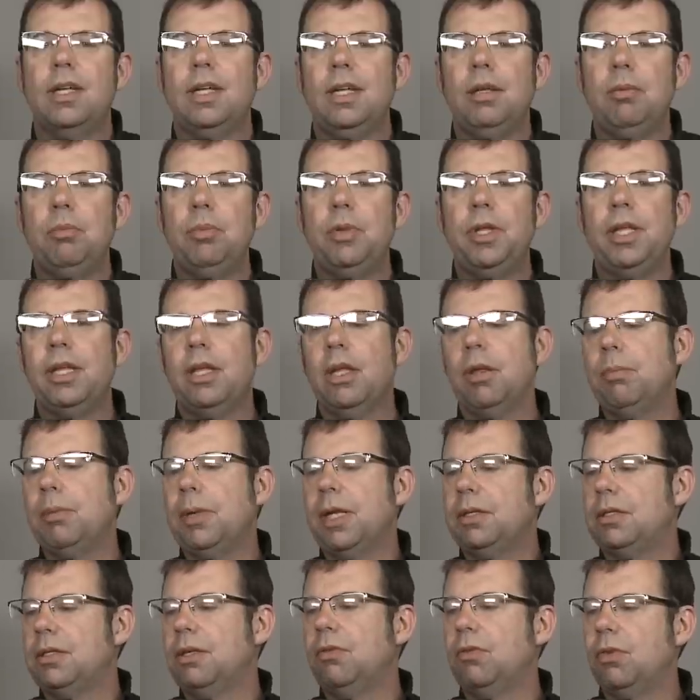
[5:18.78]
a
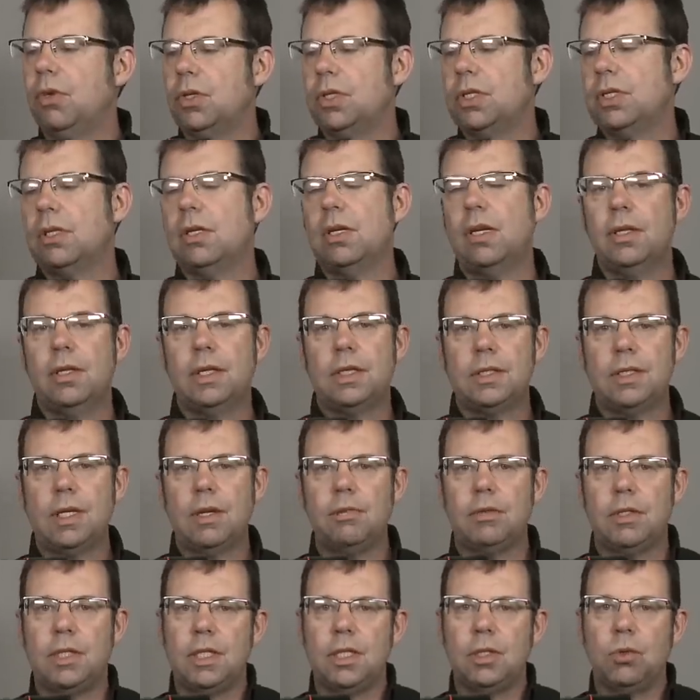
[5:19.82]
PL-mounted version of the
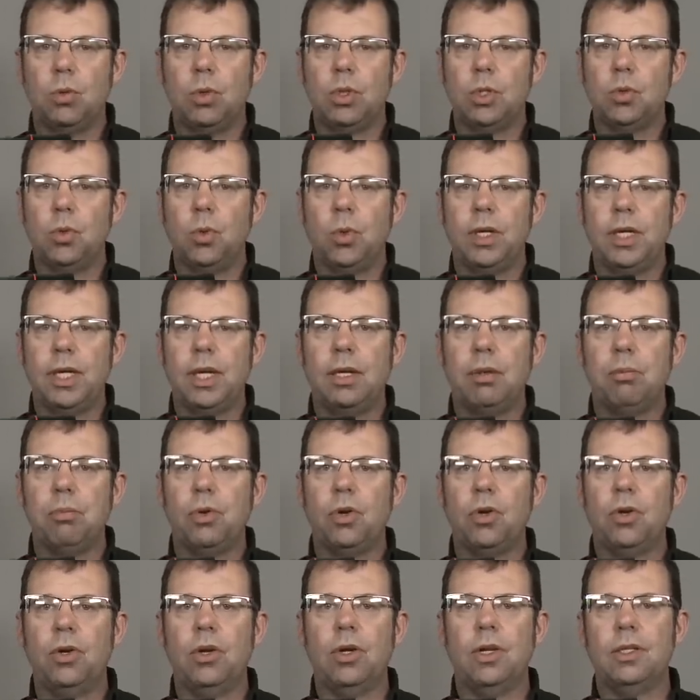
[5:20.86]
17-120 and
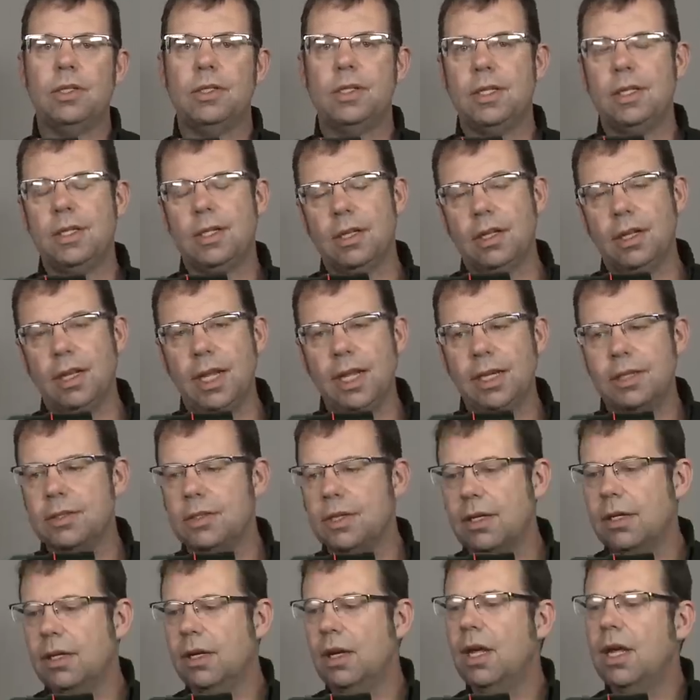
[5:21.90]
put it onto the
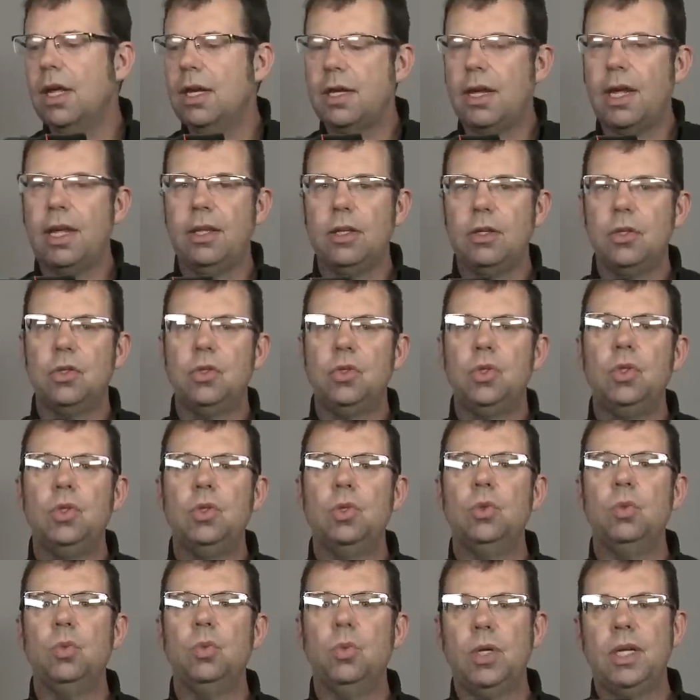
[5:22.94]
Alexa. Now there's
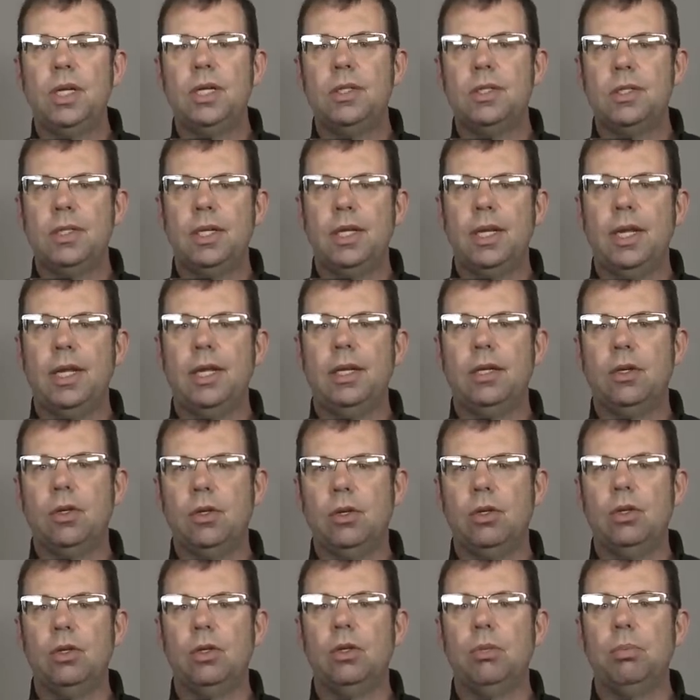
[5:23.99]
two ways that I
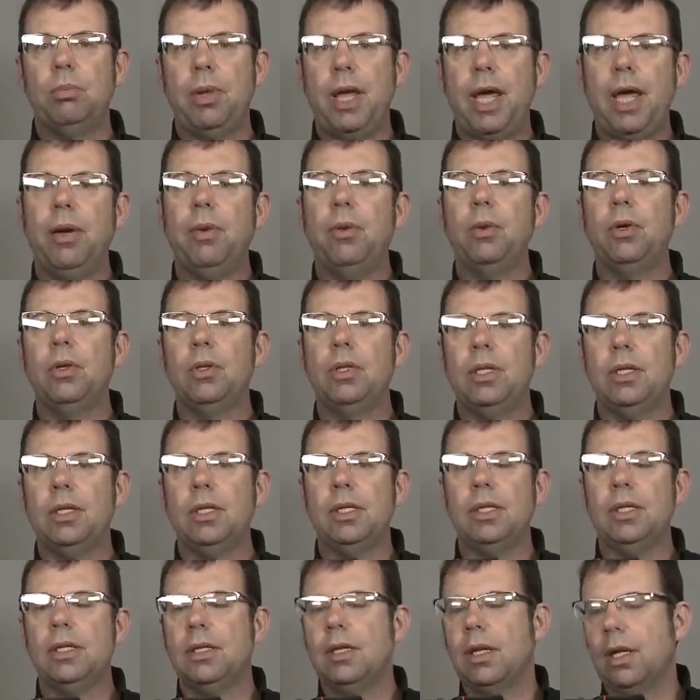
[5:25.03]
could power
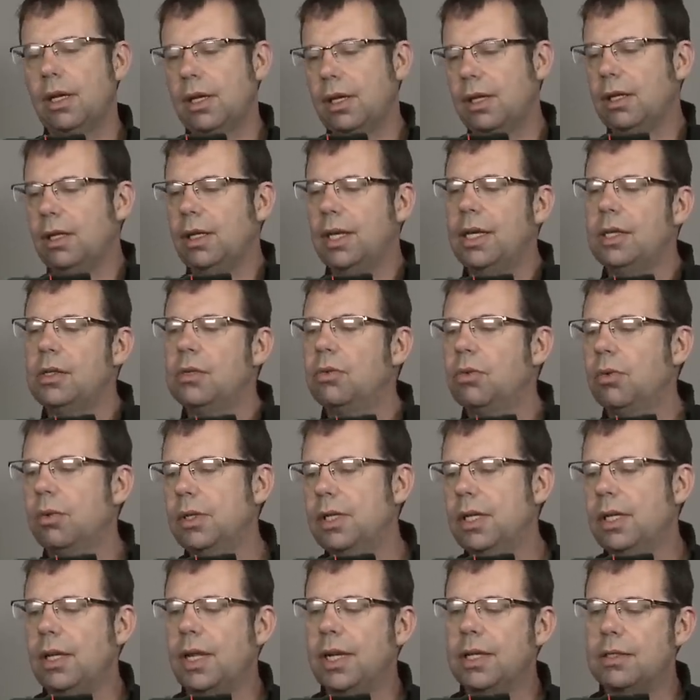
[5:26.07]
the uh, lens from
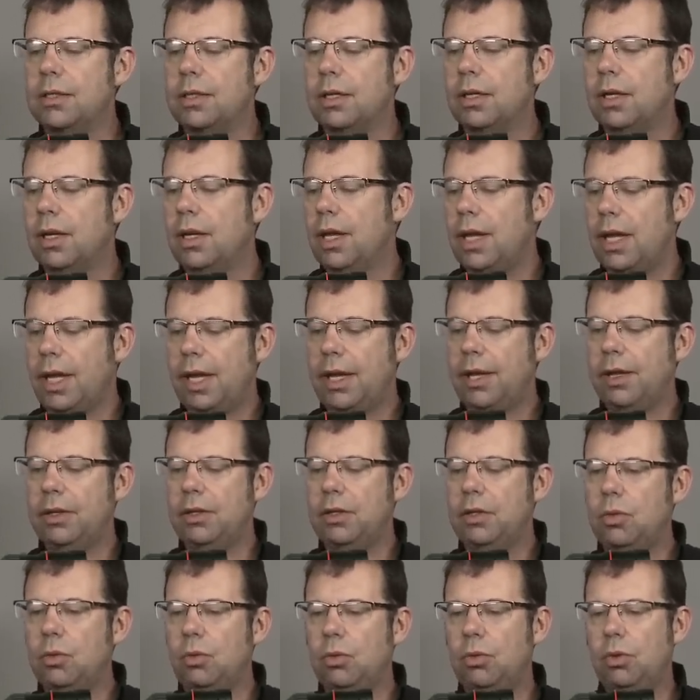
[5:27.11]
the Alexa,
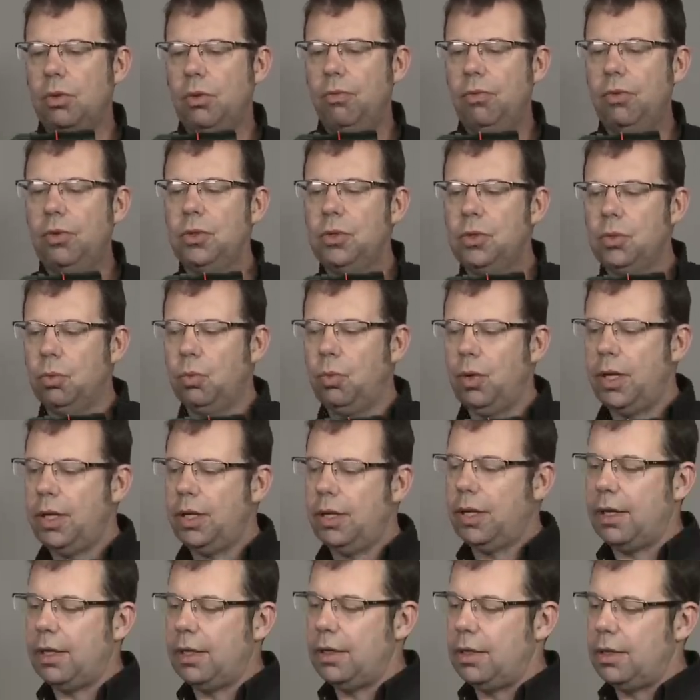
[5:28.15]
and the first way
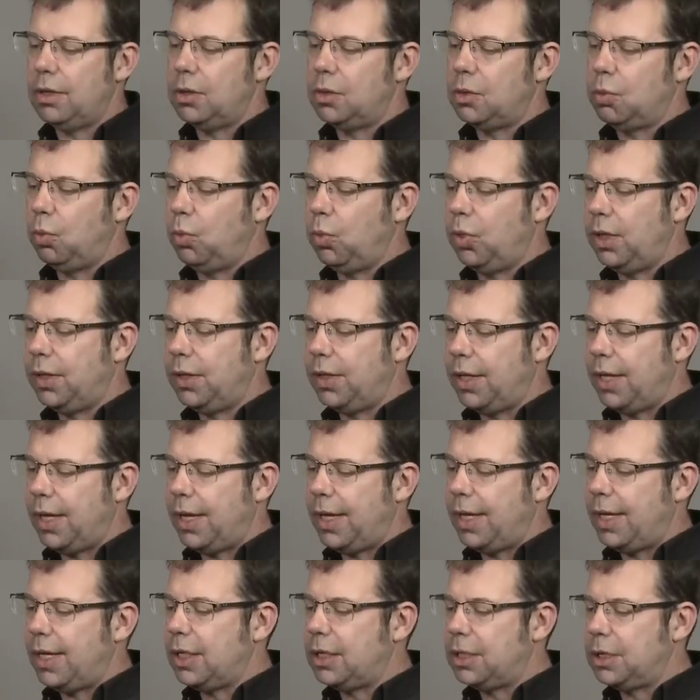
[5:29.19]
is with
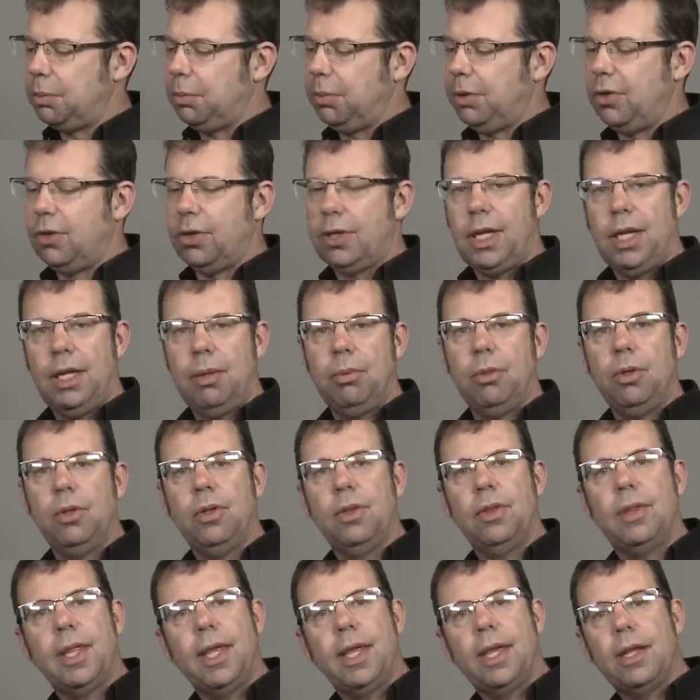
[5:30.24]
a splitter
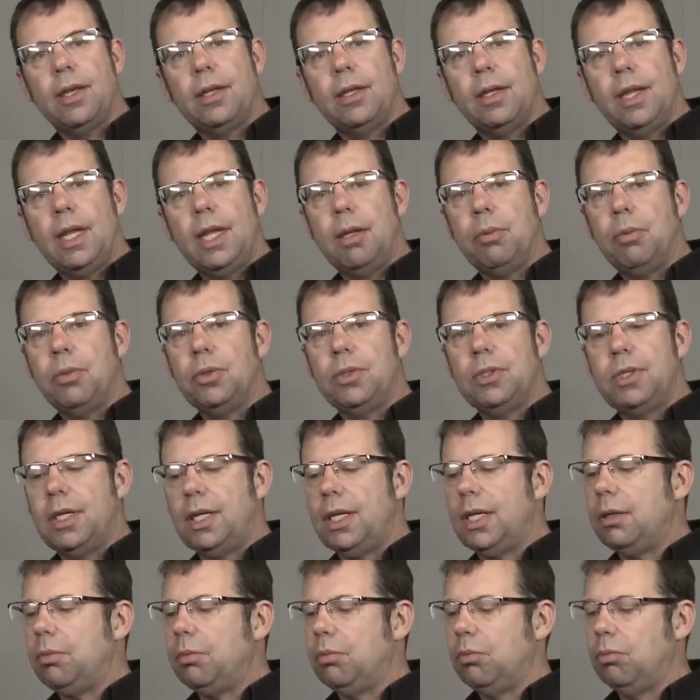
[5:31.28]
cable that
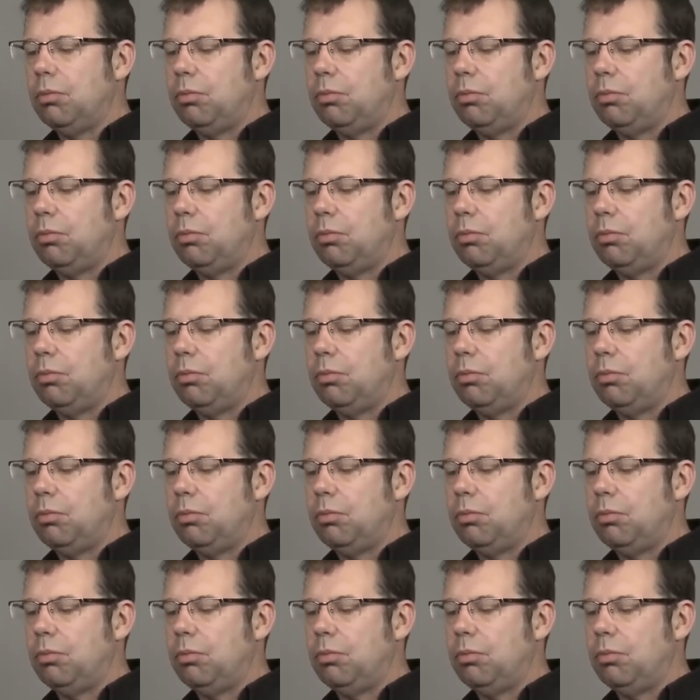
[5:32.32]
AbelCine